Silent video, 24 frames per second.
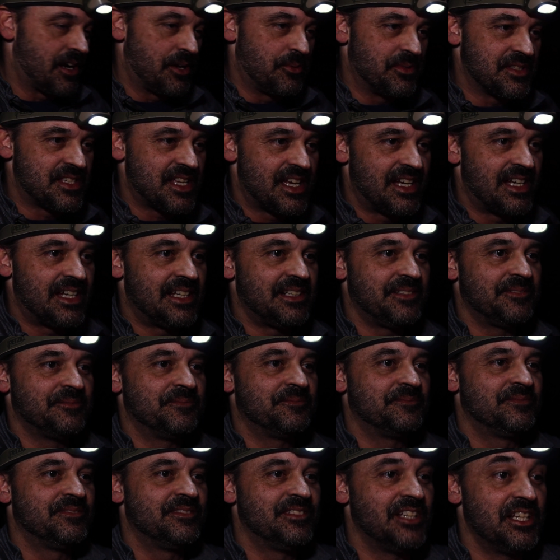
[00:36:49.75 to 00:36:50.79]
he was at,
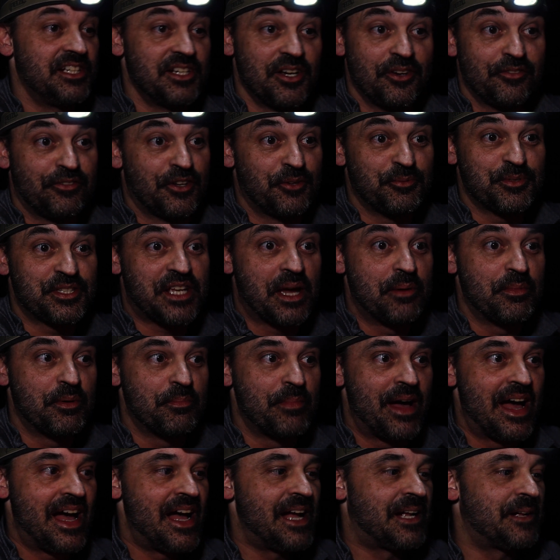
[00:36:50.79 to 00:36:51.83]
didn't know if he was coming
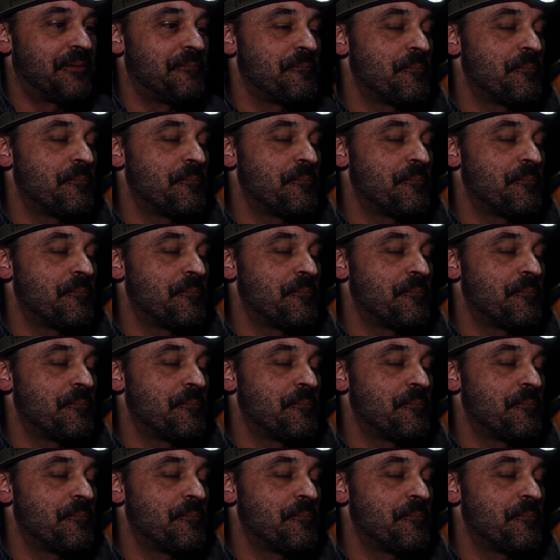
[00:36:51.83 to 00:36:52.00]
back.